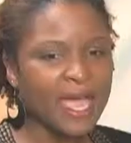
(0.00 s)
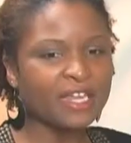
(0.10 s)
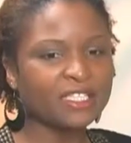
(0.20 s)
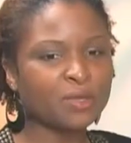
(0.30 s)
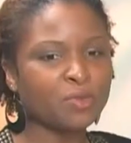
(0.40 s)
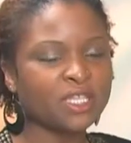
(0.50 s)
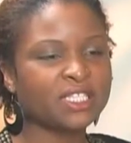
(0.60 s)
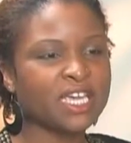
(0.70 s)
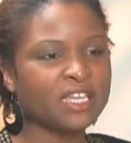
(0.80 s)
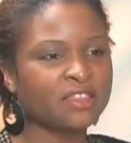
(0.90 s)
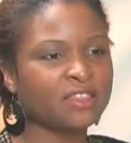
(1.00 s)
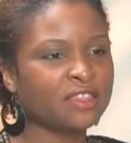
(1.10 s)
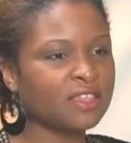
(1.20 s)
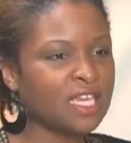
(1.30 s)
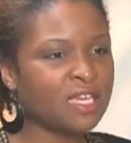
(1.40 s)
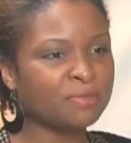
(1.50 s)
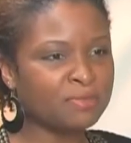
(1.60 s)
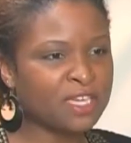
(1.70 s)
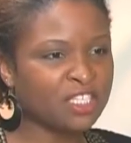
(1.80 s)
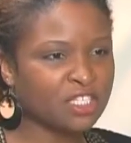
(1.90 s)
How does someone take the
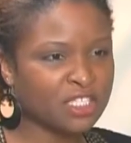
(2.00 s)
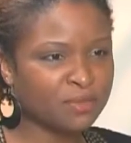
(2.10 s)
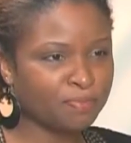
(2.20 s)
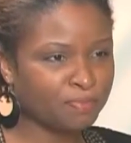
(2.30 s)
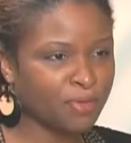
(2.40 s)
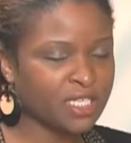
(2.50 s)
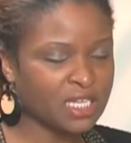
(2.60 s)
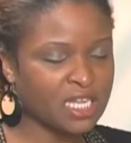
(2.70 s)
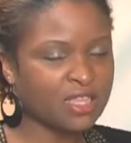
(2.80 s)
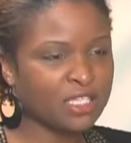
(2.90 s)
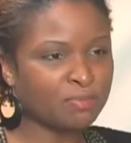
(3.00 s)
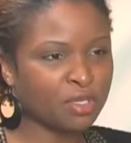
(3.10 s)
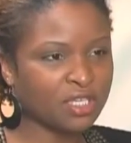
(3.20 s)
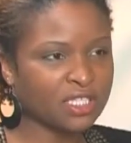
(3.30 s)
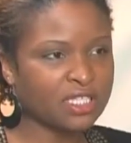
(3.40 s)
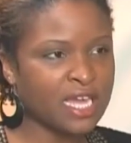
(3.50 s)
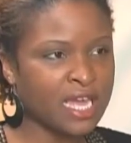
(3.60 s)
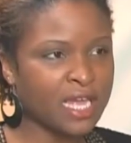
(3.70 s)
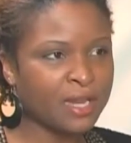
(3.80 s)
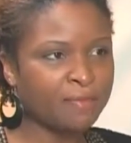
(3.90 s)
themes and messages present in these books
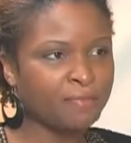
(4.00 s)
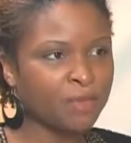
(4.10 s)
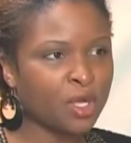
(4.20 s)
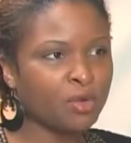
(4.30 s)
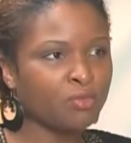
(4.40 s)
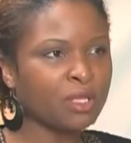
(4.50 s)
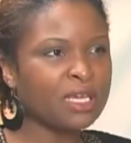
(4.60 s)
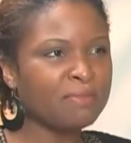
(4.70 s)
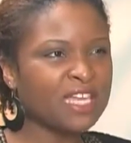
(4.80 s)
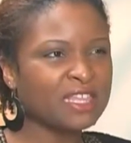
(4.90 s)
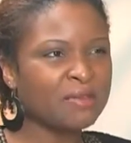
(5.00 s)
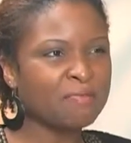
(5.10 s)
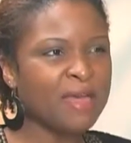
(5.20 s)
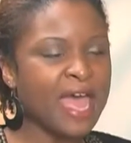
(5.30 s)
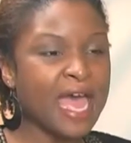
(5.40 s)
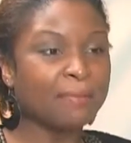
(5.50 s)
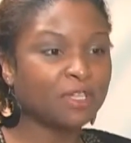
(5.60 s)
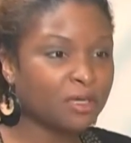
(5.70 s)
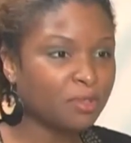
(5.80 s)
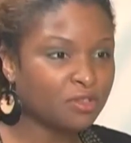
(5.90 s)
and really make them
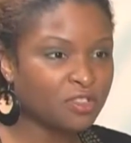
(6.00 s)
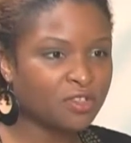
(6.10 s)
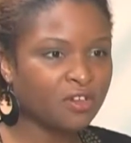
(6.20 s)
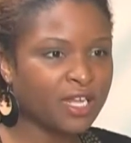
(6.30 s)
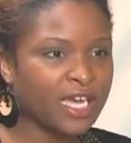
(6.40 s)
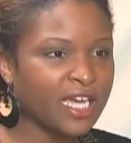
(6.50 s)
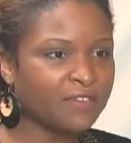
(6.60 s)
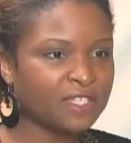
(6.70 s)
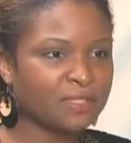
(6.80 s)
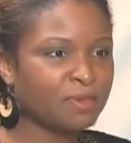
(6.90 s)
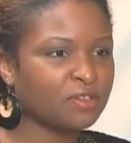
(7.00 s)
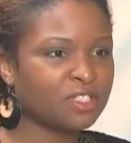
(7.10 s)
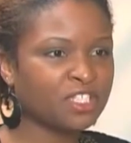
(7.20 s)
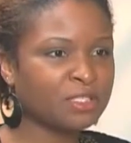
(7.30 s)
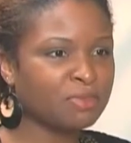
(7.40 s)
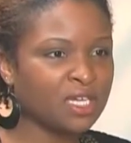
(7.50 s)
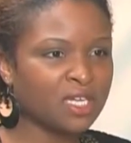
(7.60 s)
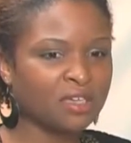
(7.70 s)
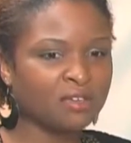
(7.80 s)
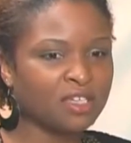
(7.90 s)
applicable to their lives as opposed to just
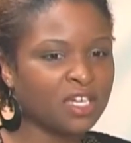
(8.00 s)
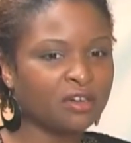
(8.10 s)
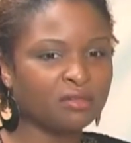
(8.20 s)
being,